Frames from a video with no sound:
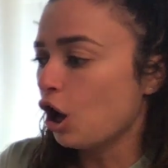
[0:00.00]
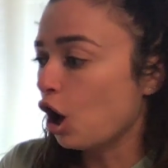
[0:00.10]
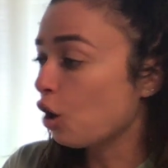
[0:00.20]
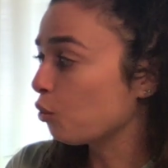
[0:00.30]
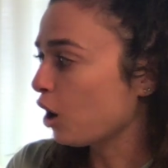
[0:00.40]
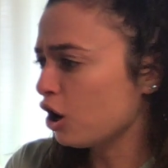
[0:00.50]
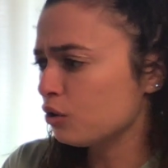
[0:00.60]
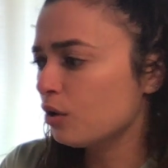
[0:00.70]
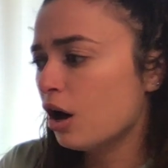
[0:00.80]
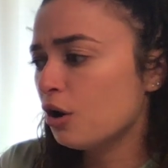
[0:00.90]
Oh,
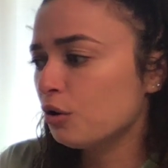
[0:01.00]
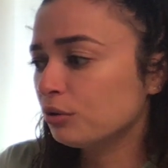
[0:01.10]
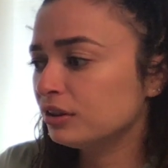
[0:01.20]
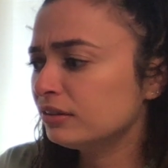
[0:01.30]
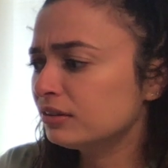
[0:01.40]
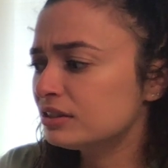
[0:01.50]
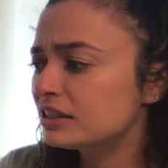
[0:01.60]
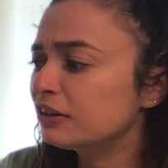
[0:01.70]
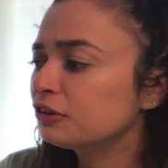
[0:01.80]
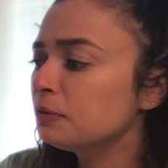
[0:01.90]
oh, oh, the little
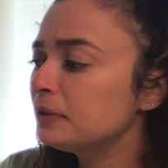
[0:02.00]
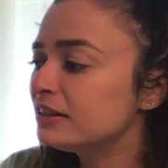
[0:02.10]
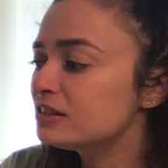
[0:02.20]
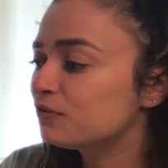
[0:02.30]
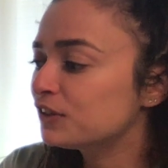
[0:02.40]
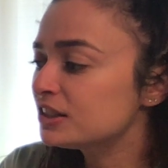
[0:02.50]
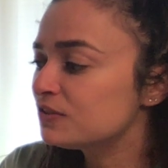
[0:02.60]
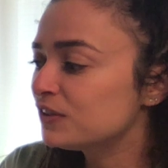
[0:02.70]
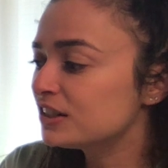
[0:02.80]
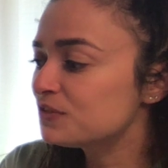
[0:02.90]
Scarecrow made his
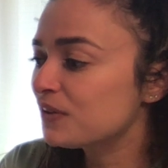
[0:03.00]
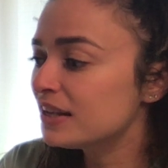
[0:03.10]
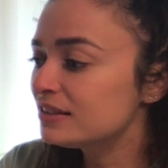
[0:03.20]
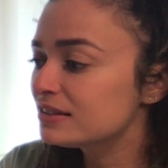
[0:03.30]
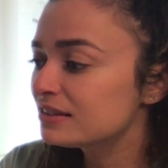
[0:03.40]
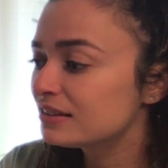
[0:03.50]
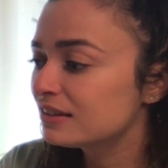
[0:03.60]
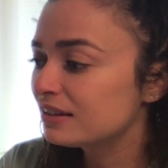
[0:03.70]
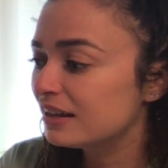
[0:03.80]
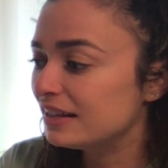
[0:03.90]
first fierce face.
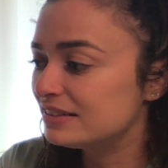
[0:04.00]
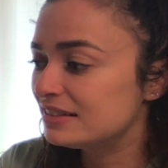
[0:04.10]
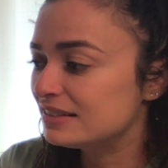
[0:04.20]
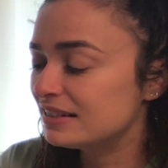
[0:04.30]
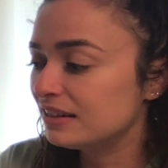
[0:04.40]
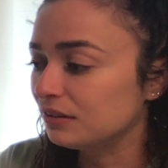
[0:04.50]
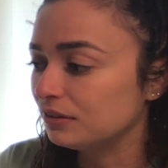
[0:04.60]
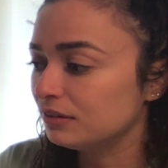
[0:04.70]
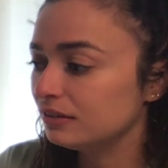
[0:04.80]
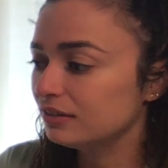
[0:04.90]
And
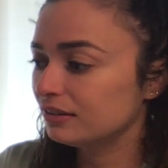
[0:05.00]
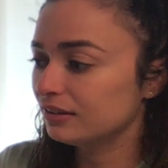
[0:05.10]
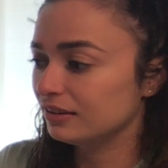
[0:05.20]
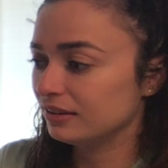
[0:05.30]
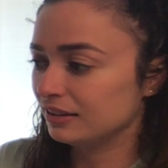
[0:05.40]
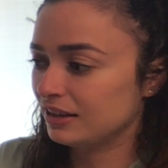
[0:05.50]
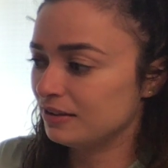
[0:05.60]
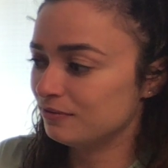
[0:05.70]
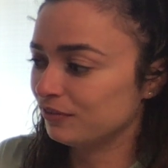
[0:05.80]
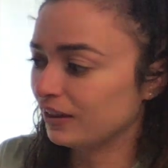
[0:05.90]
still
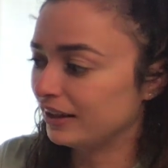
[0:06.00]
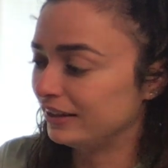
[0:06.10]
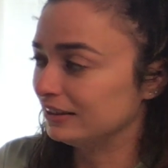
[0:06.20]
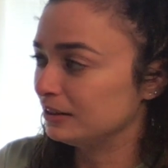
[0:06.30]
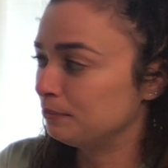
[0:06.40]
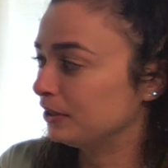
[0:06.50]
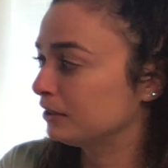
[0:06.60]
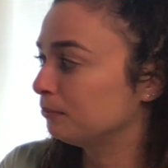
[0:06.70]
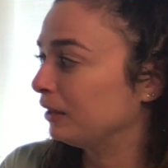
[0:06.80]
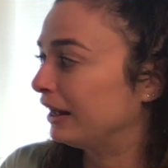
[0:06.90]
came flying the
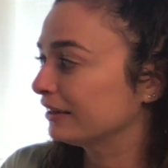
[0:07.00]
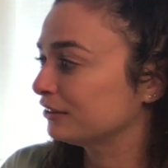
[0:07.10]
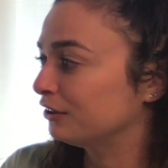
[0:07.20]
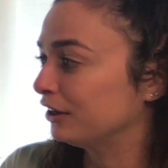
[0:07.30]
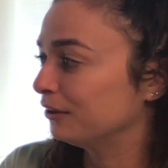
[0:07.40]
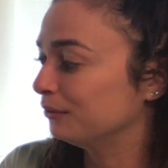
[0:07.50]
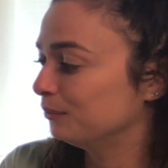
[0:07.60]
big black crow.